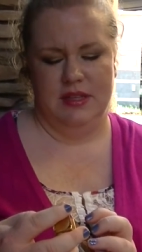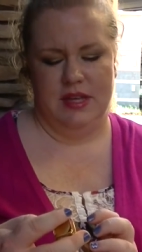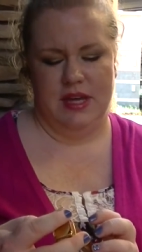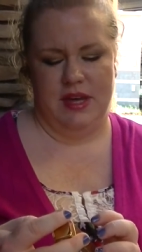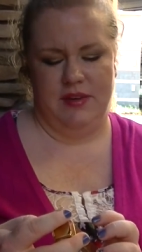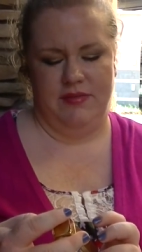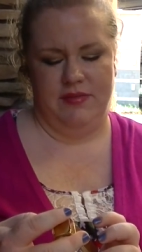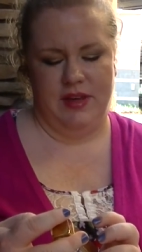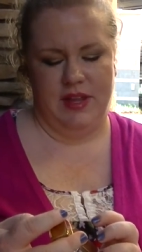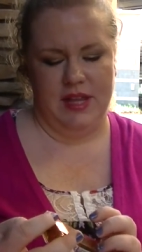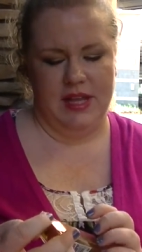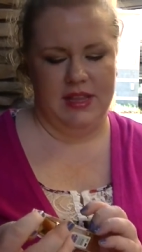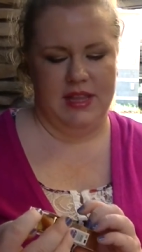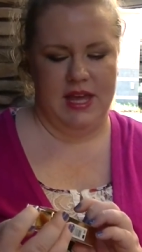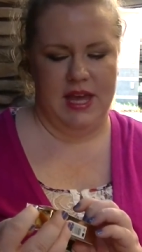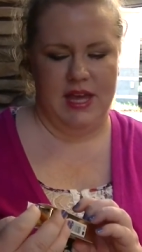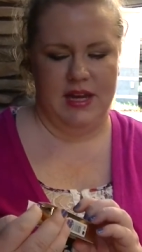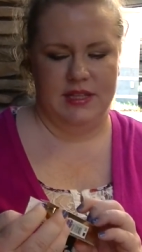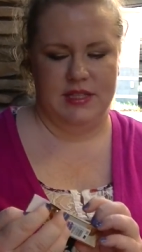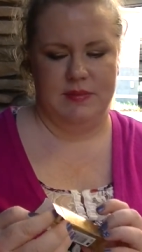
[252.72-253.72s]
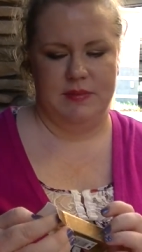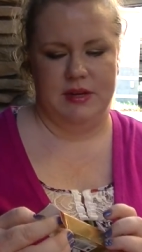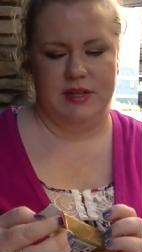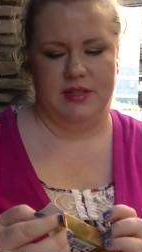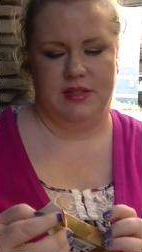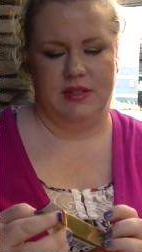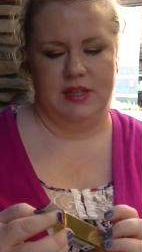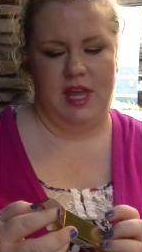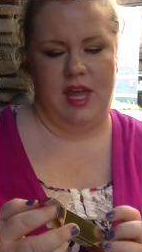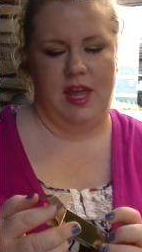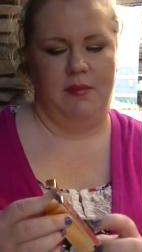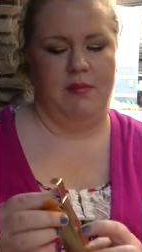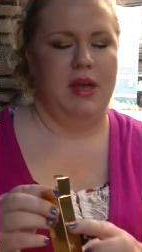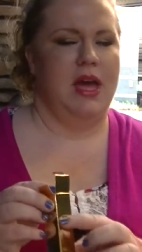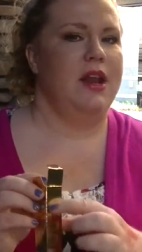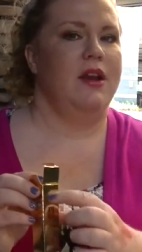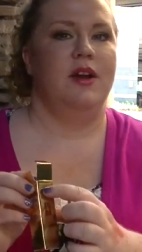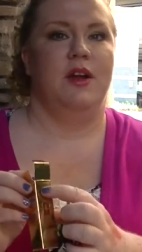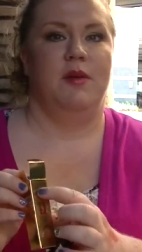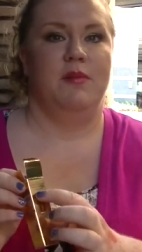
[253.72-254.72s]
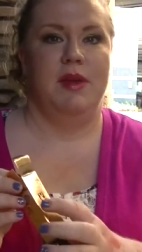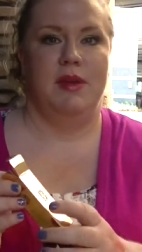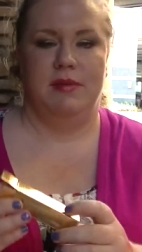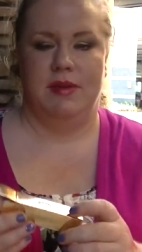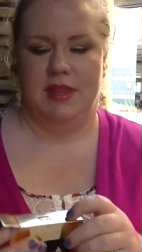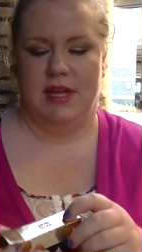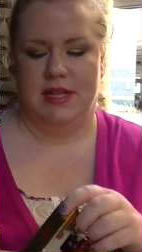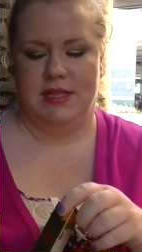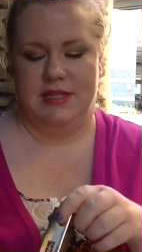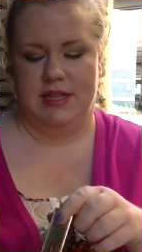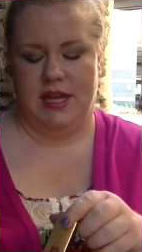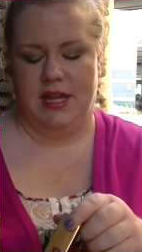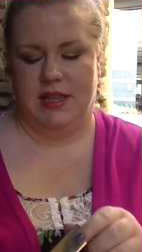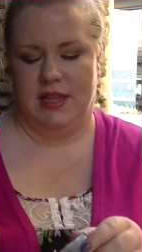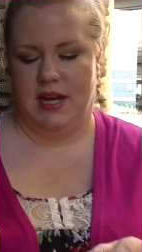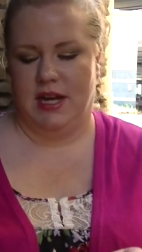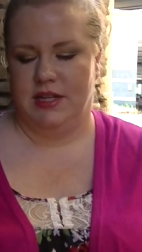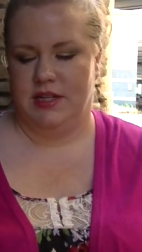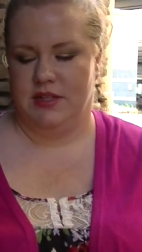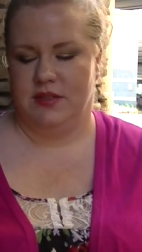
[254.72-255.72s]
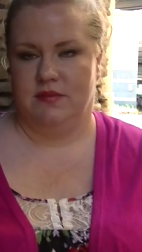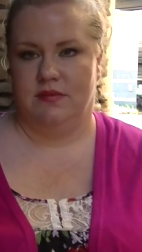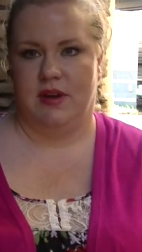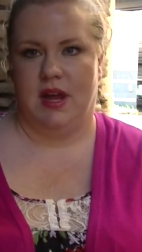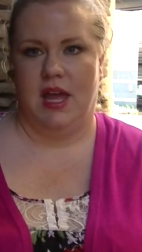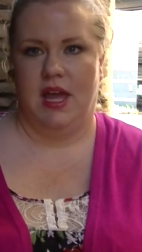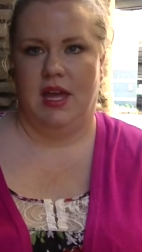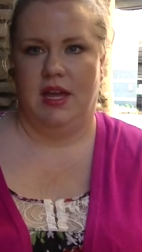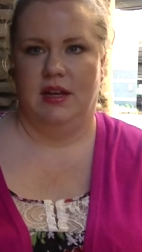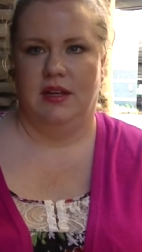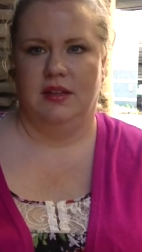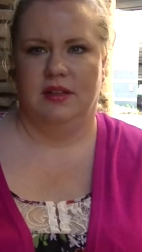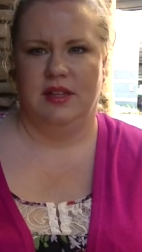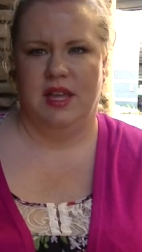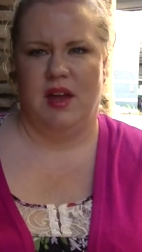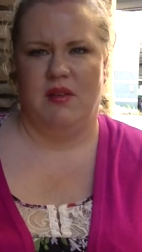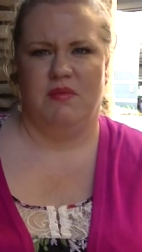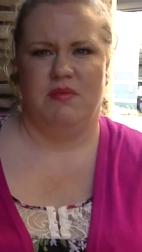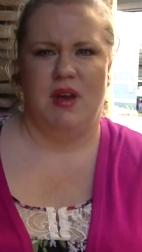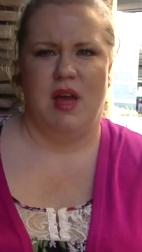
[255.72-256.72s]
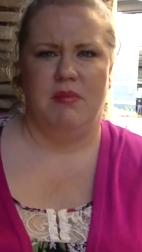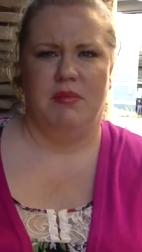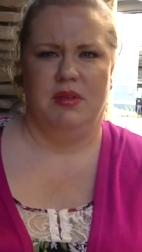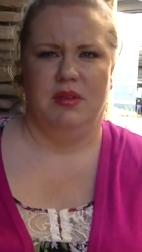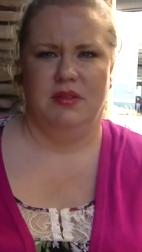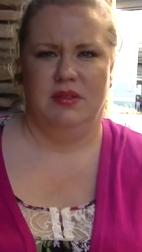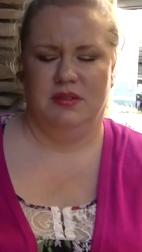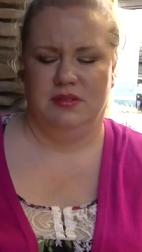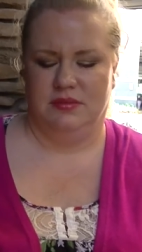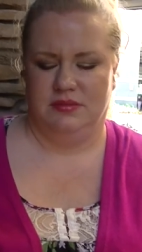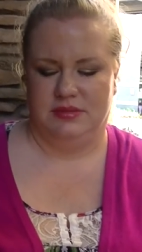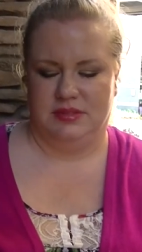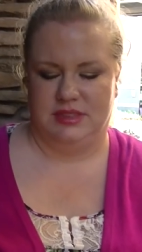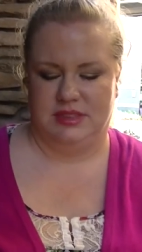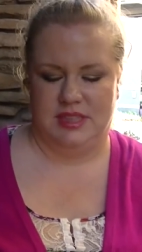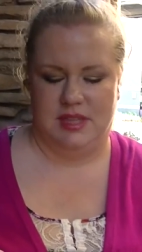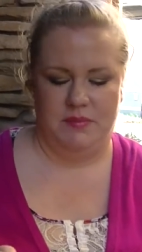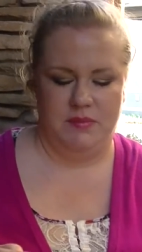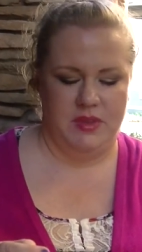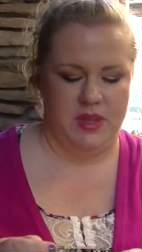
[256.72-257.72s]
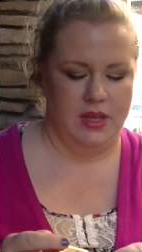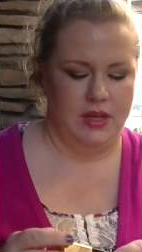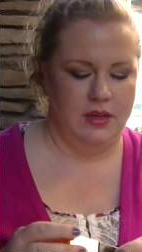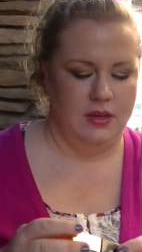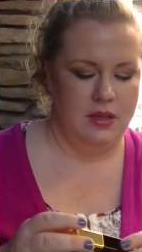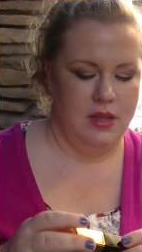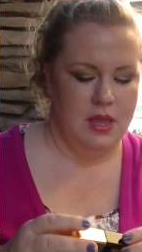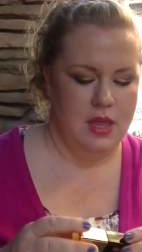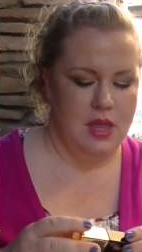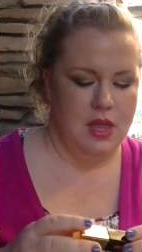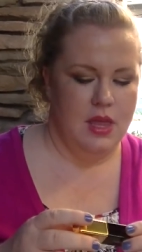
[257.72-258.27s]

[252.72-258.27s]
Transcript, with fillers: I felt like they had a special name. I don't know. Maybe that's they like the I rebel, Yeah, rebel, rebel glossy something. stains.